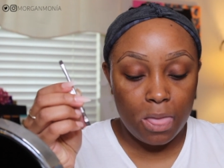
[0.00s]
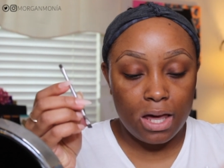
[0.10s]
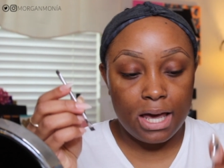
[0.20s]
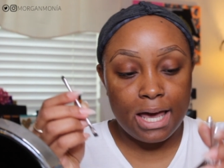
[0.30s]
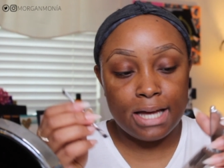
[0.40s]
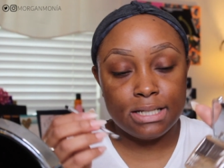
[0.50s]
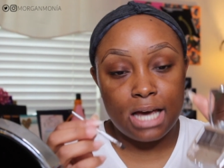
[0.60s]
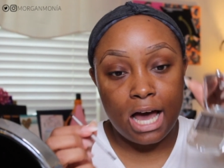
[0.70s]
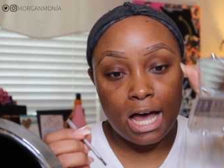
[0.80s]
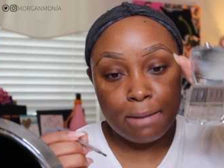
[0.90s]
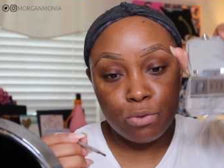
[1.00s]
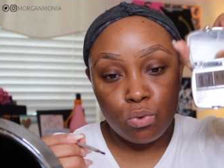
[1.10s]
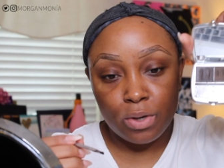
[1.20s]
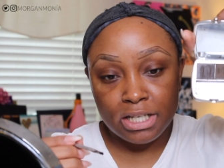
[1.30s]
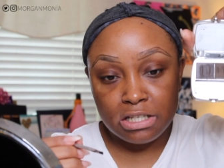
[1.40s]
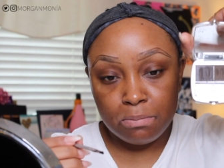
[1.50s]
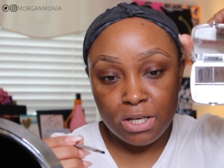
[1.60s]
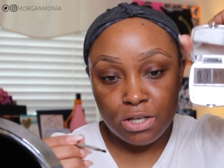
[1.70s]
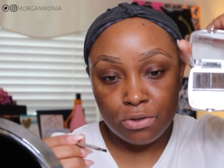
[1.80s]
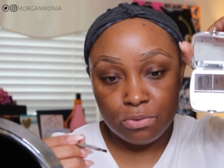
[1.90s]
and I'm going to be
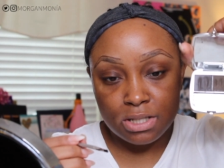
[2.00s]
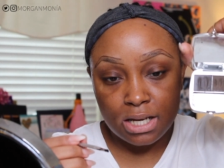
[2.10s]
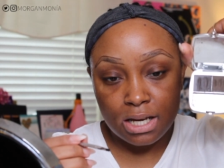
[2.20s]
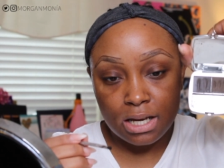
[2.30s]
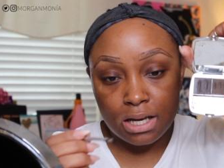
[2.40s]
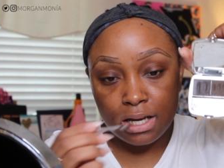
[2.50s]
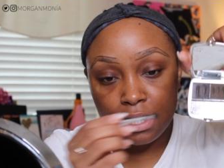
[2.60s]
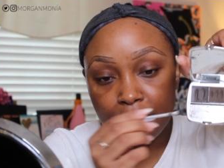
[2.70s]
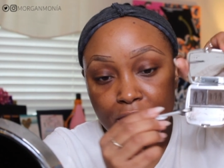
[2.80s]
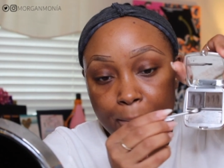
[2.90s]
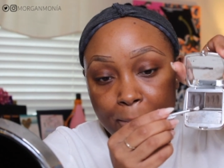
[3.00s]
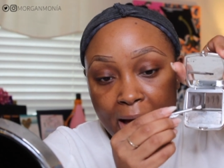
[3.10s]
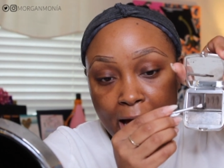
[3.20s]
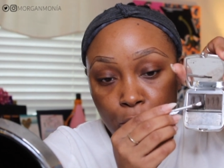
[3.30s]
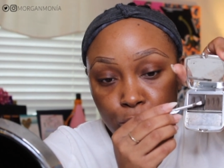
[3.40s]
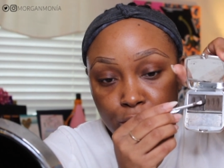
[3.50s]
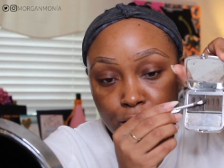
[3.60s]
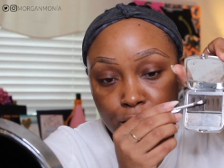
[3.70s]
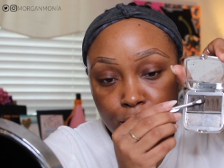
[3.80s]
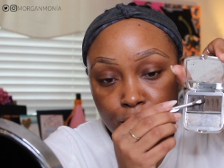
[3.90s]
using the
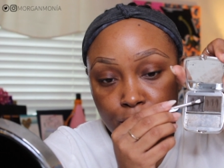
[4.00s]
powder.